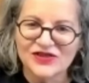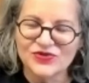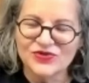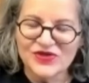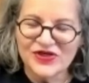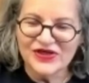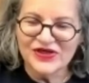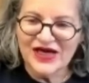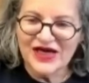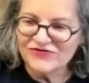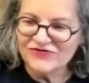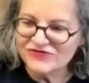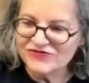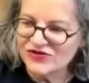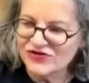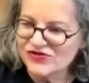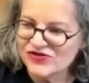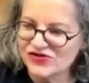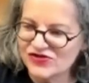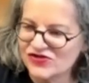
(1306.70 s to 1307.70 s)
do you have
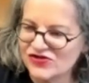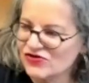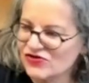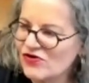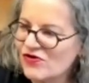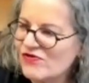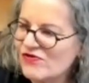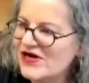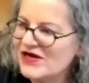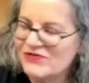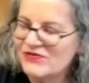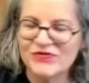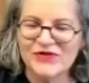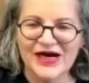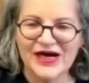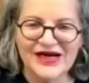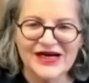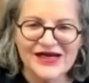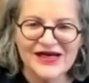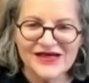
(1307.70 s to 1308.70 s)
to throw
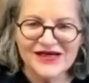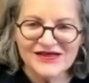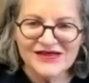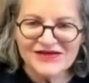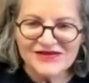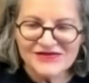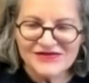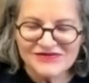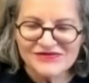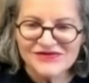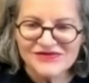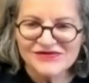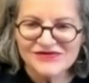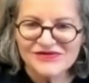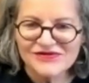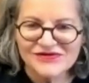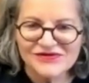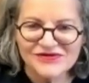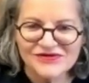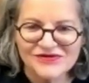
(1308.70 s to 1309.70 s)
away
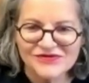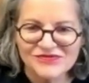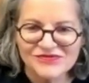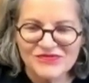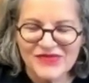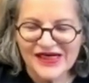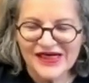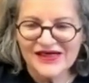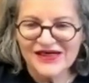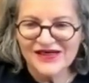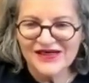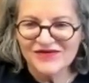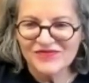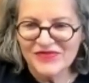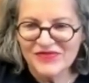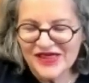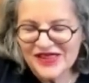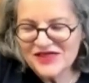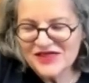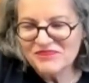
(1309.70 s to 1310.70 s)

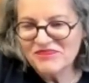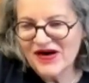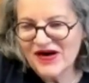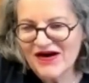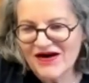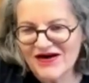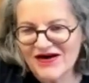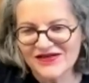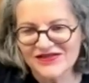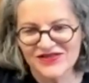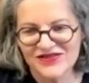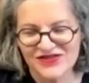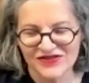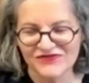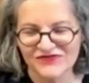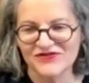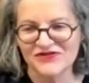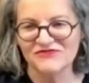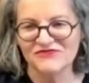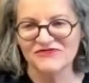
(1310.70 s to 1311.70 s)
many parts
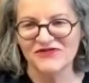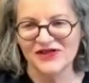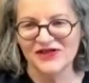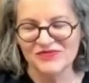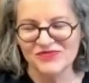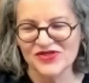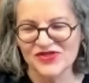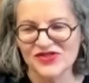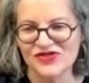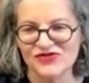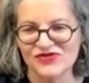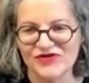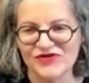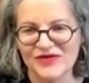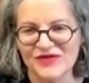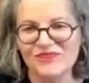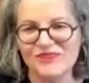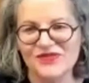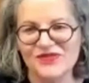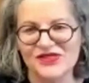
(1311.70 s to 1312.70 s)
of the film
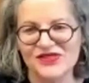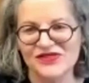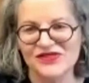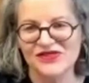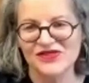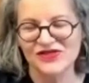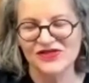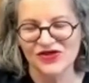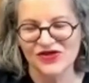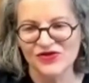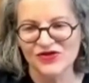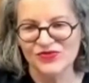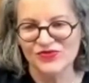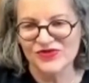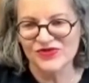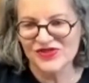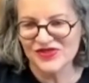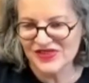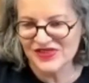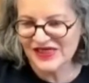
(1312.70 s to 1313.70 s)
strips, you know,
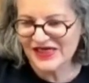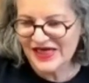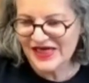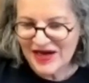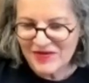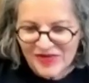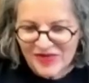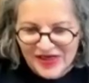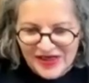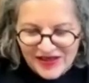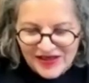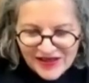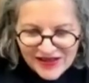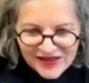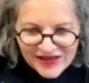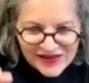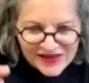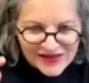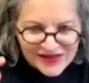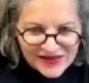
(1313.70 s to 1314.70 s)
with the
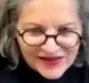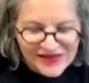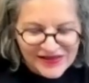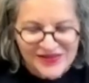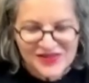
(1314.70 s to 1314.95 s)
chemical